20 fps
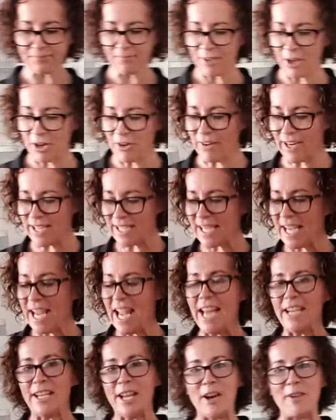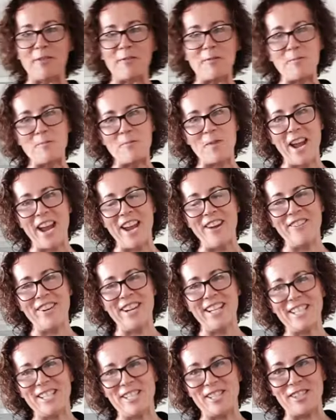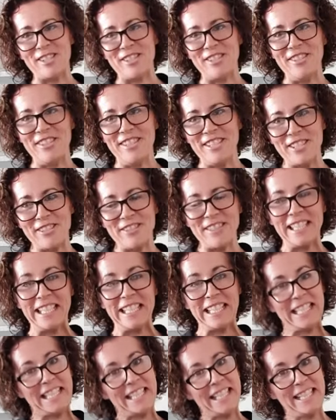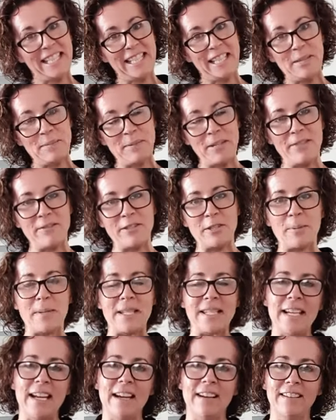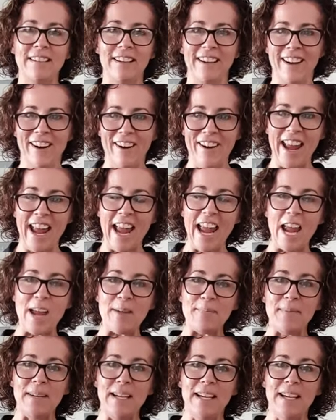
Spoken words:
Alright, now where I do a little bit of a twist. Now I'm